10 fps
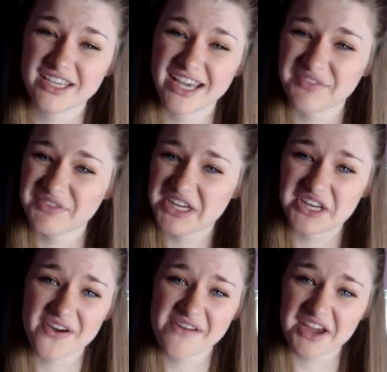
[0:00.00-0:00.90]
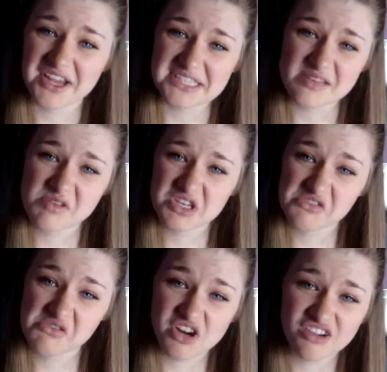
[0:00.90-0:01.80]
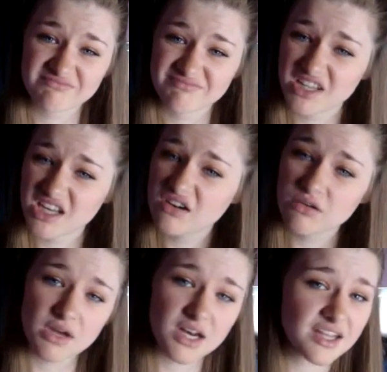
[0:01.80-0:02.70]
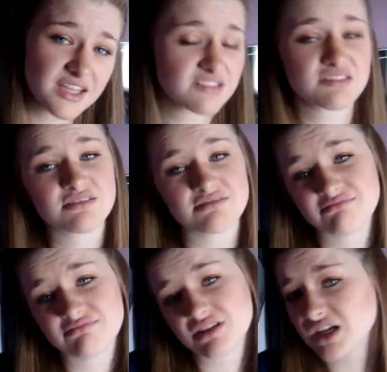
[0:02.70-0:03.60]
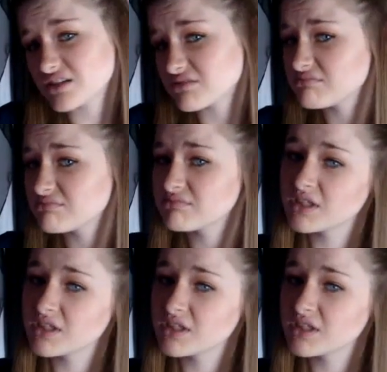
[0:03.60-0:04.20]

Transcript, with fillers: yeah, if you didn't know, I've got a sleeping disorder. They don't know what it is, so